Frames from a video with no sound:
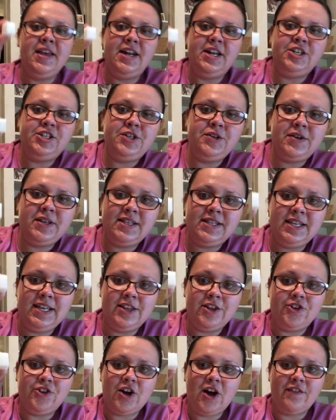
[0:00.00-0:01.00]
As you can see,
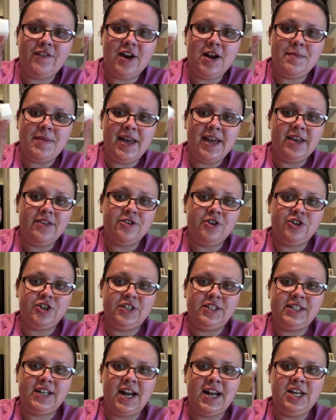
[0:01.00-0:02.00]
they're not very big, they're
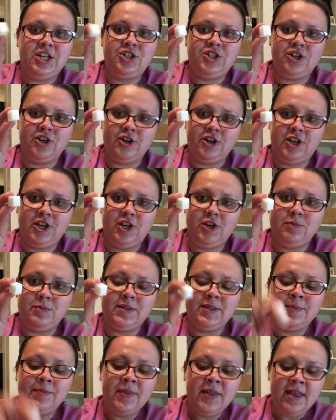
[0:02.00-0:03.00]
just tiny sugar
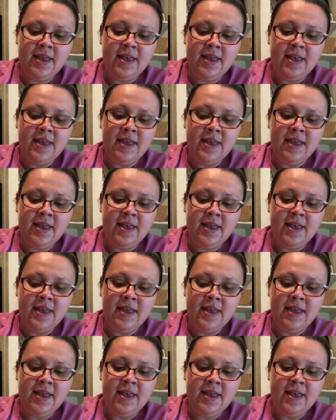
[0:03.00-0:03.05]
cubes.